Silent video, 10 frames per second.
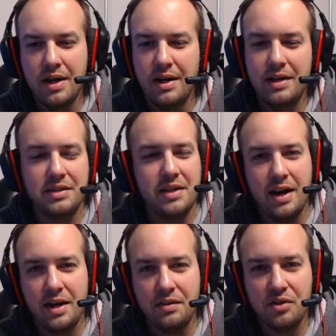It just kind
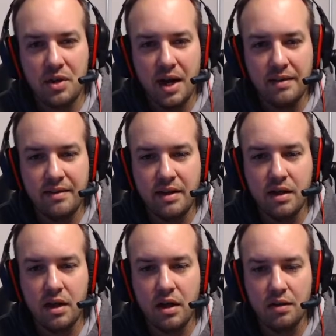of gives you an idea
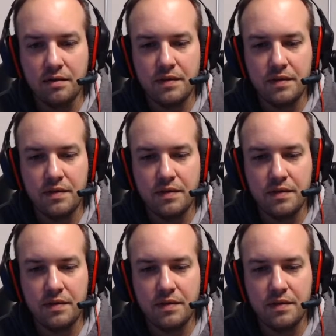of